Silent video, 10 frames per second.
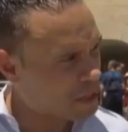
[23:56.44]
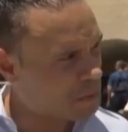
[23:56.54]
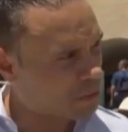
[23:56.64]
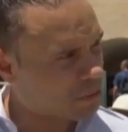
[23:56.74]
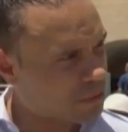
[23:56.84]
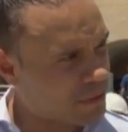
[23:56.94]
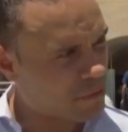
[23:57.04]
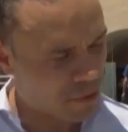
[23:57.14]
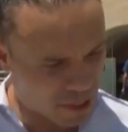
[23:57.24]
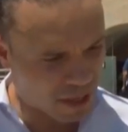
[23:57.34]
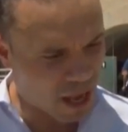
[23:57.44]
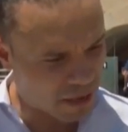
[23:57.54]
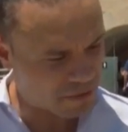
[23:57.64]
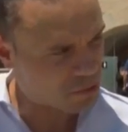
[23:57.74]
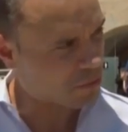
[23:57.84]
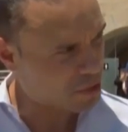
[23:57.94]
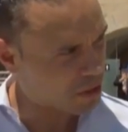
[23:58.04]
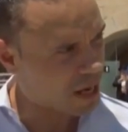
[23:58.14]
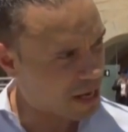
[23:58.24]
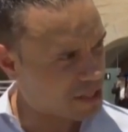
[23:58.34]
people who lived real lives with
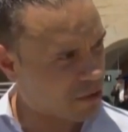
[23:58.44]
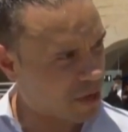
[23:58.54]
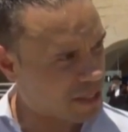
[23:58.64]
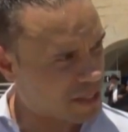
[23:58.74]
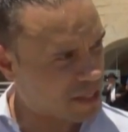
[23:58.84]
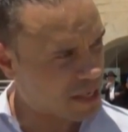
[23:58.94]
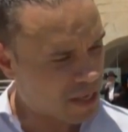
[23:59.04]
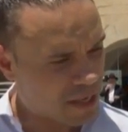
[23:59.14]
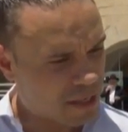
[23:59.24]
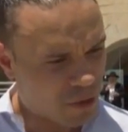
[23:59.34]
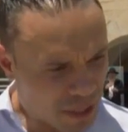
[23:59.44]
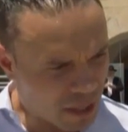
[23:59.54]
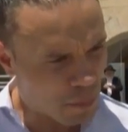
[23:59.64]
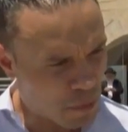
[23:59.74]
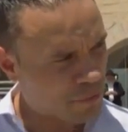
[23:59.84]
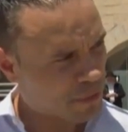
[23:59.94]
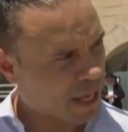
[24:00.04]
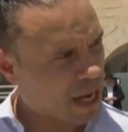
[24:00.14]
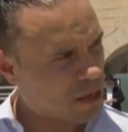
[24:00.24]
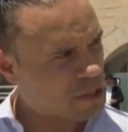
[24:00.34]
real consequences. You know, to get up off
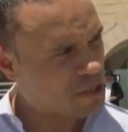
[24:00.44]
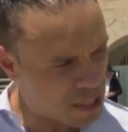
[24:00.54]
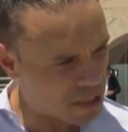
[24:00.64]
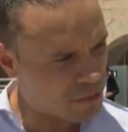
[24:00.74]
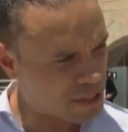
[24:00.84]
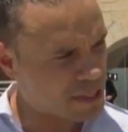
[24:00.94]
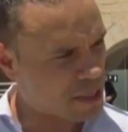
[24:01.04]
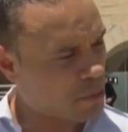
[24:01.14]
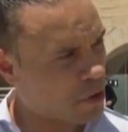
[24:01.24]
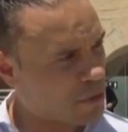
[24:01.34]
the couch. You see it with the Tea